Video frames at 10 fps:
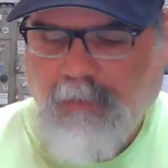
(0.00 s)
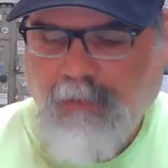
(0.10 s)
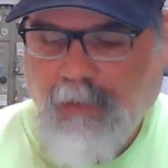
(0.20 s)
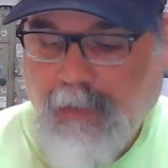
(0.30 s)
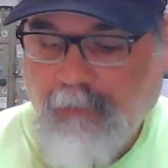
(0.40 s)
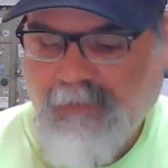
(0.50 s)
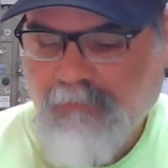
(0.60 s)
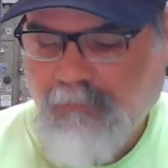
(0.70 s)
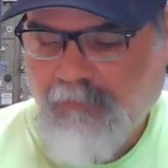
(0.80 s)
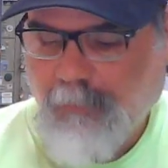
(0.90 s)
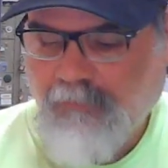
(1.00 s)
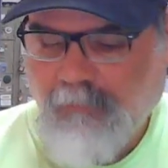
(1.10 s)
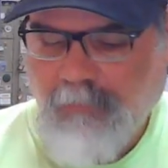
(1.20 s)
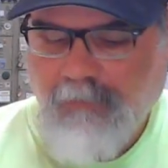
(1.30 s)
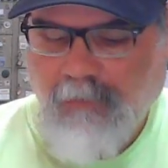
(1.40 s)
on how things are supposed
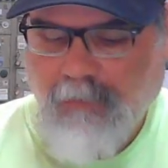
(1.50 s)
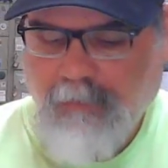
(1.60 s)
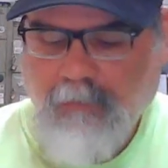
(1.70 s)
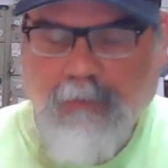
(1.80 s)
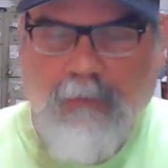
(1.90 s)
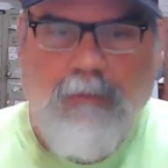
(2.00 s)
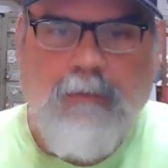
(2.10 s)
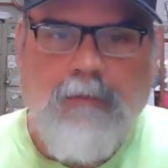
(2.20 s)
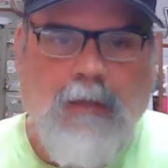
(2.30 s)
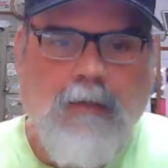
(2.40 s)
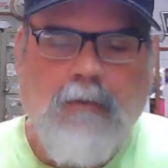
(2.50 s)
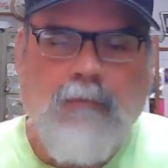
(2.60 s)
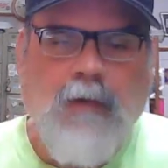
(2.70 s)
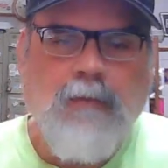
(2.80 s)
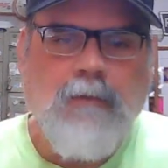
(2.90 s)
to be done. They're not all
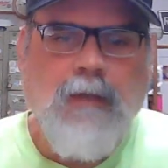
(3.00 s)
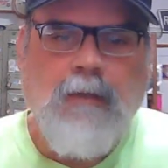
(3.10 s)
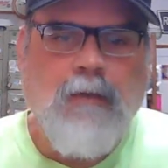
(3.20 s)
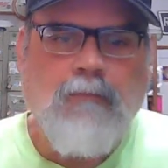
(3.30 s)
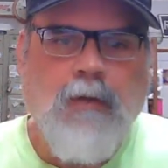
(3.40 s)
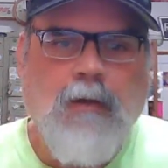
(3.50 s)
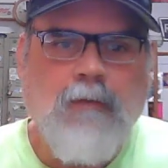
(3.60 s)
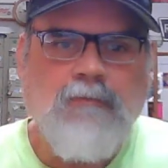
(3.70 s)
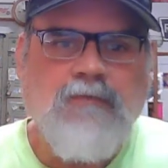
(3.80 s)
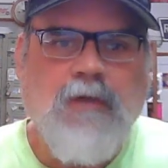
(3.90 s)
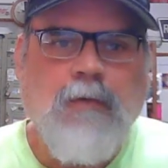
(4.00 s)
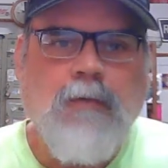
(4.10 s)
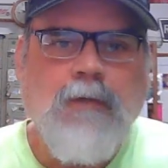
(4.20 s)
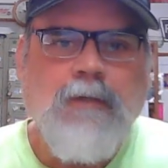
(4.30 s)
right, and they're not all wrong. So,